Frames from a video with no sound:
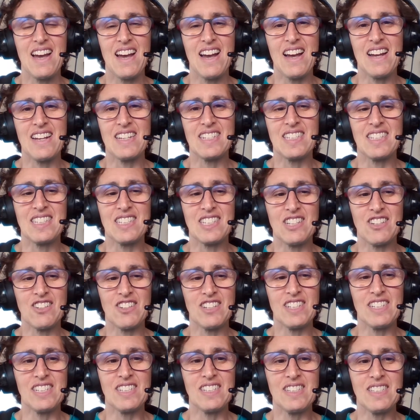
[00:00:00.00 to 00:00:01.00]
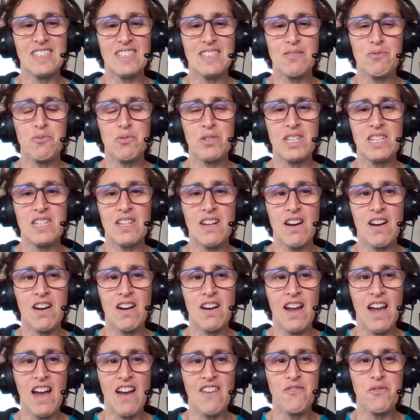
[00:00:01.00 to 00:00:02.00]
series. We
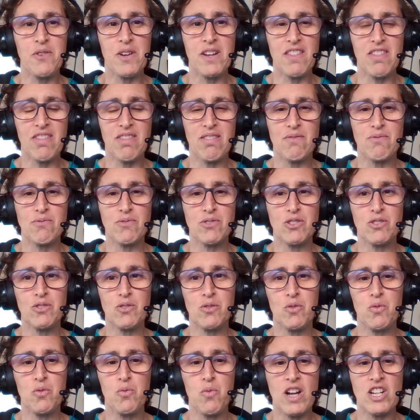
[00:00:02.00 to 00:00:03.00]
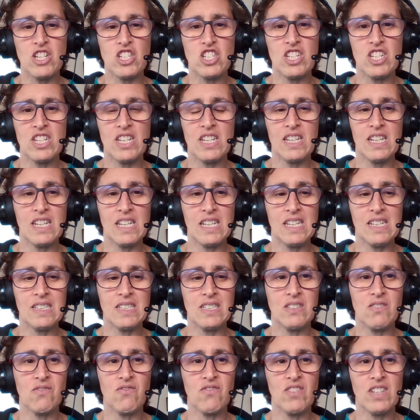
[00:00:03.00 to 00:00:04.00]
are halfway through watching
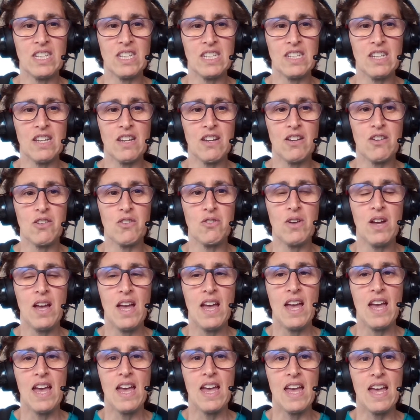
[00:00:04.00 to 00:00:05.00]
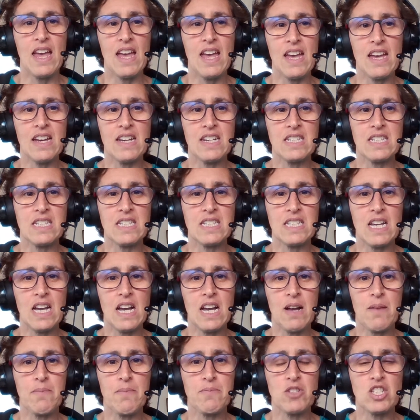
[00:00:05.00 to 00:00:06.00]
his video, and
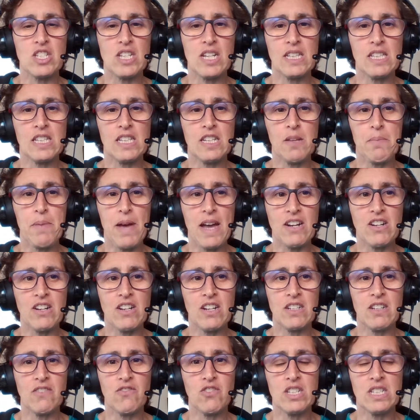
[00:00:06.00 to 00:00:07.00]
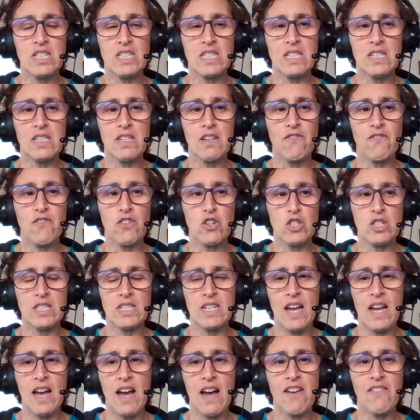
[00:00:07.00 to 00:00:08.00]
just a little background if you didn't see the
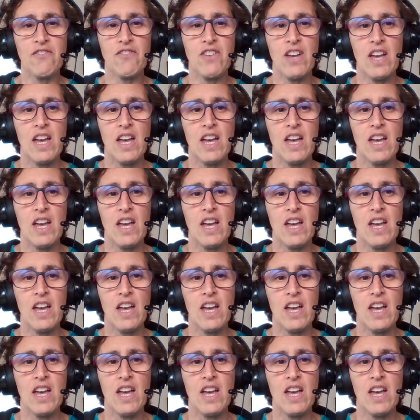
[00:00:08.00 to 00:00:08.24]
first half.